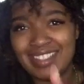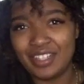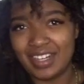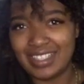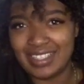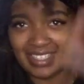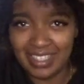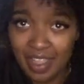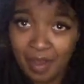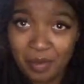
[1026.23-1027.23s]
Crazy,
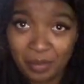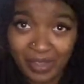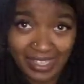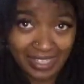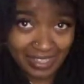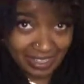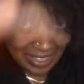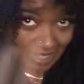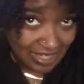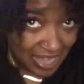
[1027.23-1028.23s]
but
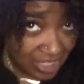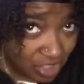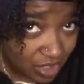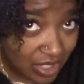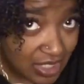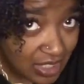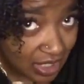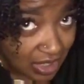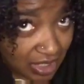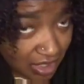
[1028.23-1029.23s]
as you can
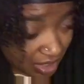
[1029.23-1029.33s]
see, this is